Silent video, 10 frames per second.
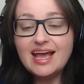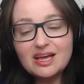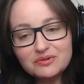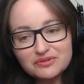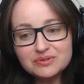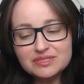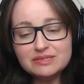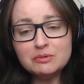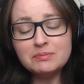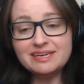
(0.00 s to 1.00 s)
And of course,
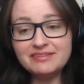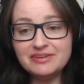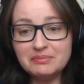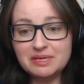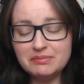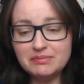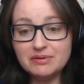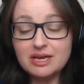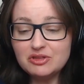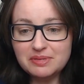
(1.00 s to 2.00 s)
it will benefit
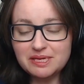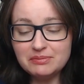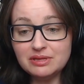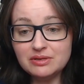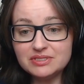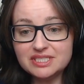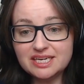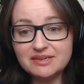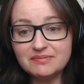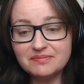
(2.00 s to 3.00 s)
other people long
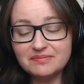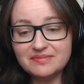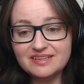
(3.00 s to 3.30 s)
term.